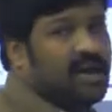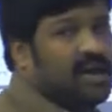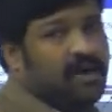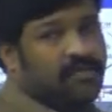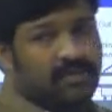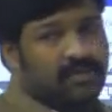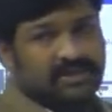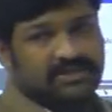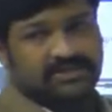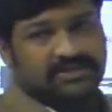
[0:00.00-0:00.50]

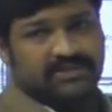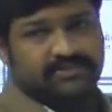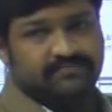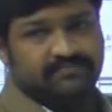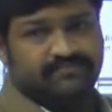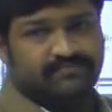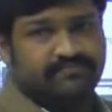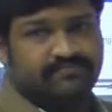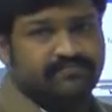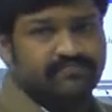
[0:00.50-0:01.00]
operation.
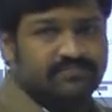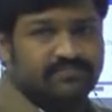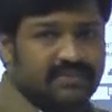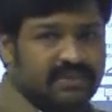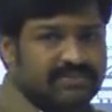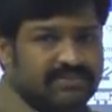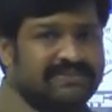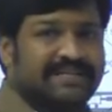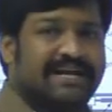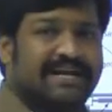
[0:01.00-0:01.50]

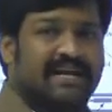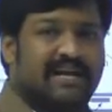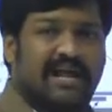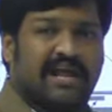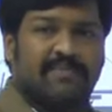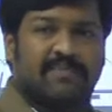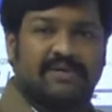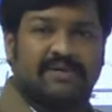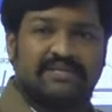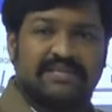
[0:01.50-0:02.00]
Secondary
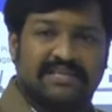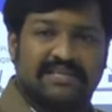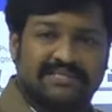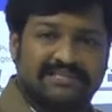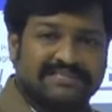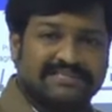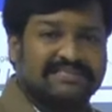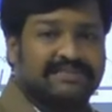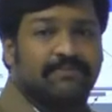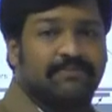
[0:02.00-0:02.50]
operation in the
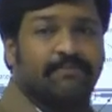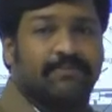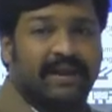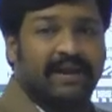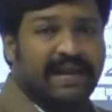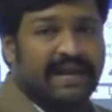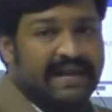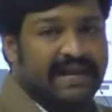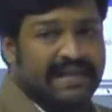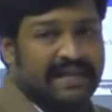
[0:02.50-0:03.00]
sense of
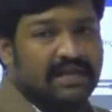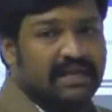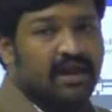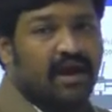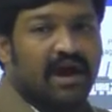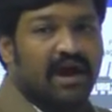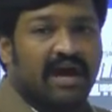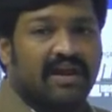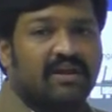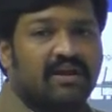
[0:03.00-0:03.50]
braiding
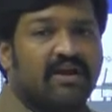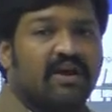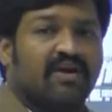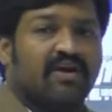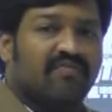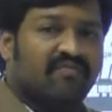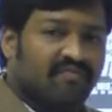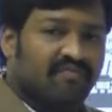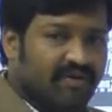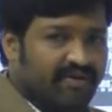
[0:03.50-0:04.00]
or
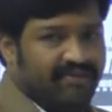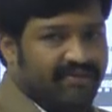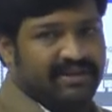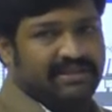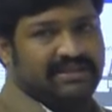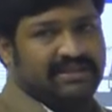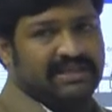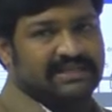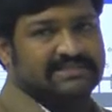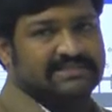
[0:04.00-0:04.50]

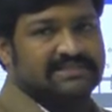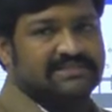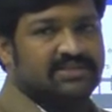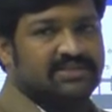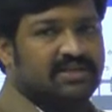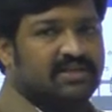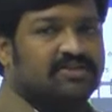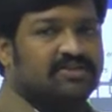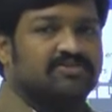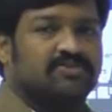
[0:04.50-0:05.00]
woven
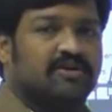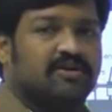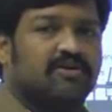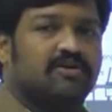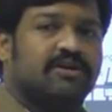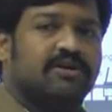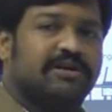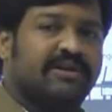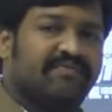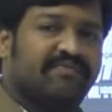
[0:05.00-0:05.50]
things.
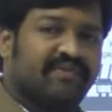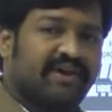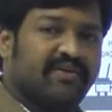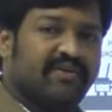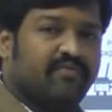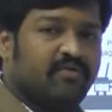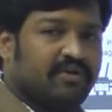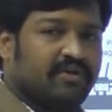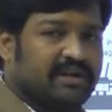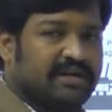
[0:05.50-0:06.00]
So
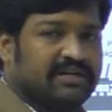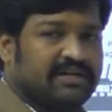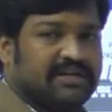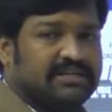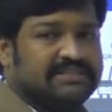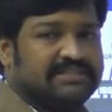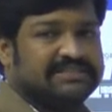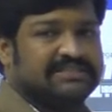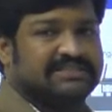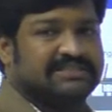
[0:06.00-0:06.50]
different
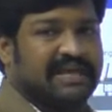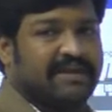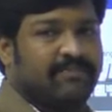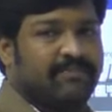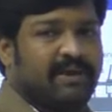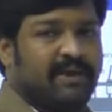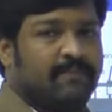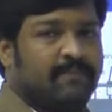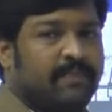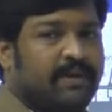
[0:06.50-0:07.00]
orientations can
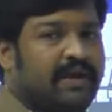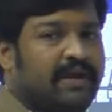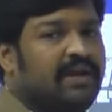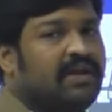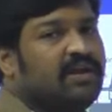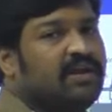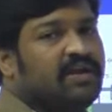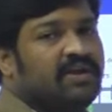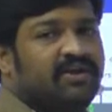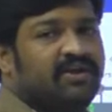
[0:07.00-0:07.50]
be
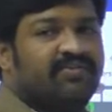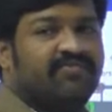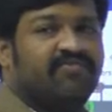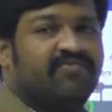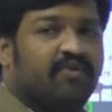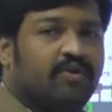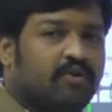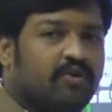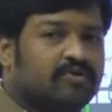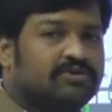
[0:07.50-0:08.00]
obtained
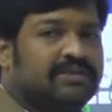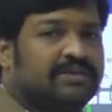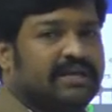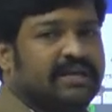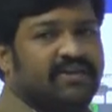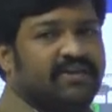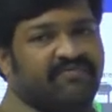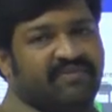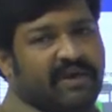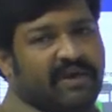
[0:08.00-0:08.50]
if we use
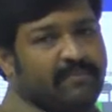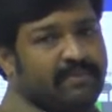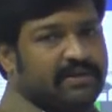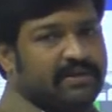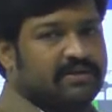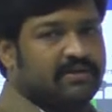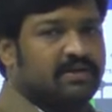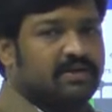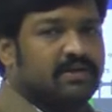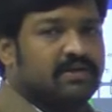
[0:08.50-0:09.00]
any
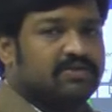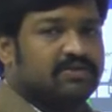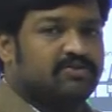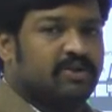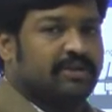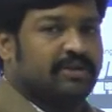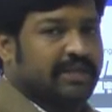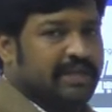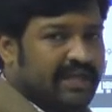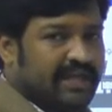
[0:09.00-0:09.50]
fabric.
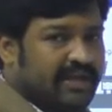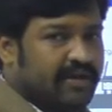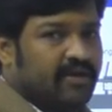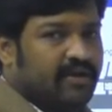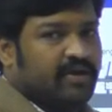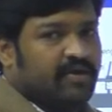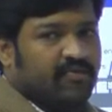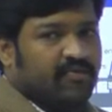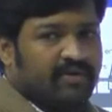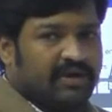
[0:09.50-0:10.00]
So
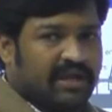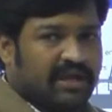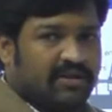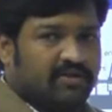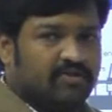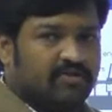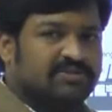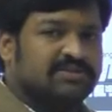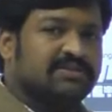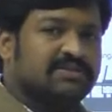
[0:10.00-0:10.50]
here we can
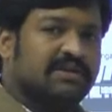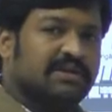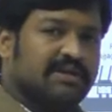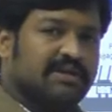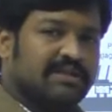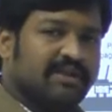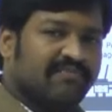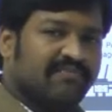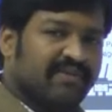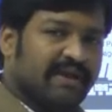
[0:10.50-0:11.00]
use
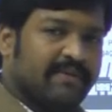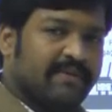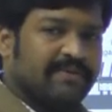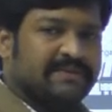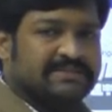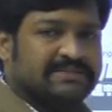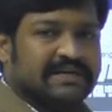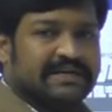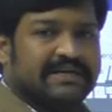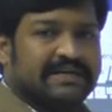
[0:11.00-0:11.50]
the
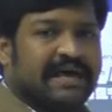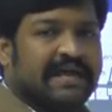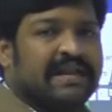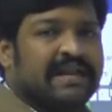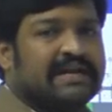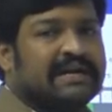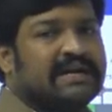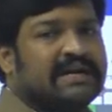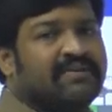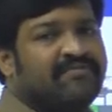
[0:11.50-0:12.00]
fibers,
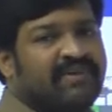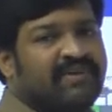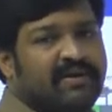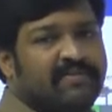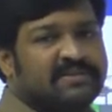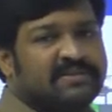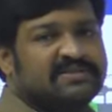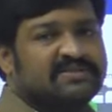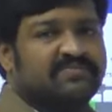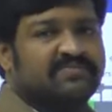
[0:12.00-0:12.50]
directly
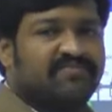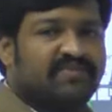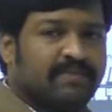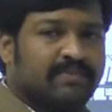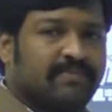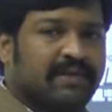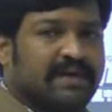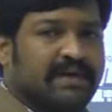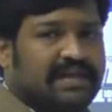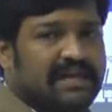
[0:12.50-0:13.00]
fibers
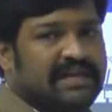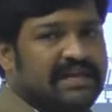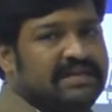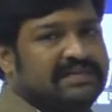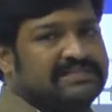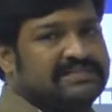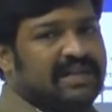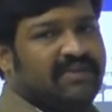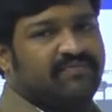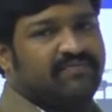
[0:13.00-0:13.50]
from the creel
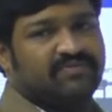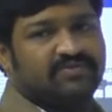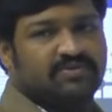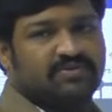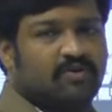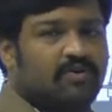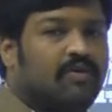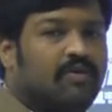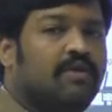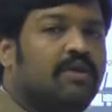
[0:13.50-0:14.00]
itself.
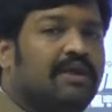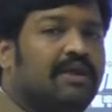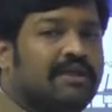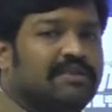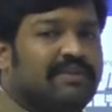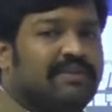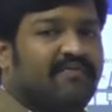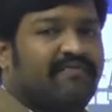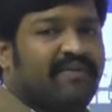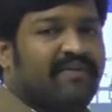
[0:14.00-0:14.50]
So
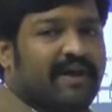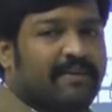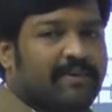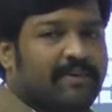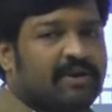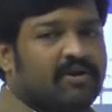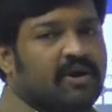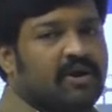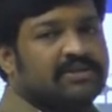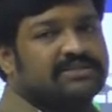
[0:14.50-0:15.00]
the
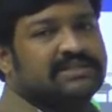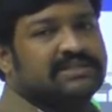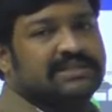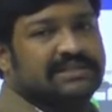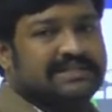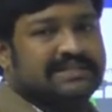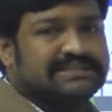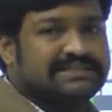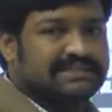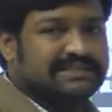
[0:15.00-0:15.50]
fiber
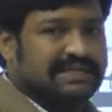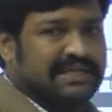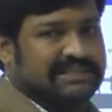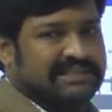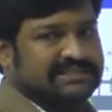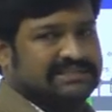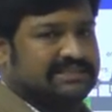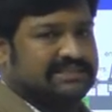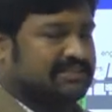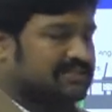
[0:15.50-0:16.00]
cost is
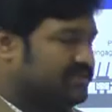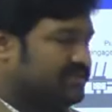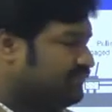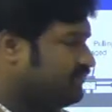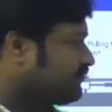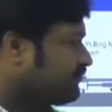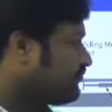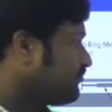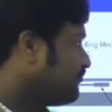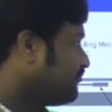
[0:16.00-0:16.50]
less.
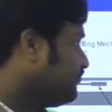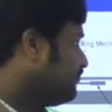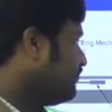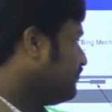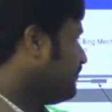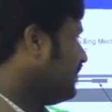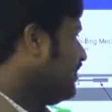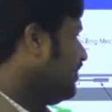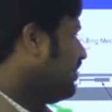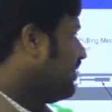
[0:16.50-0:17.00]

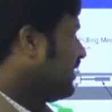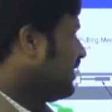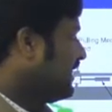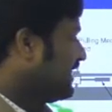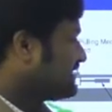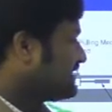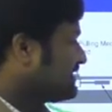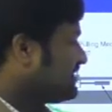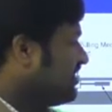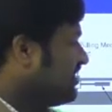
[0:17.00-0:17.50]

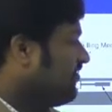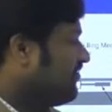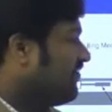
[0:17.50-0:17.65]
Next,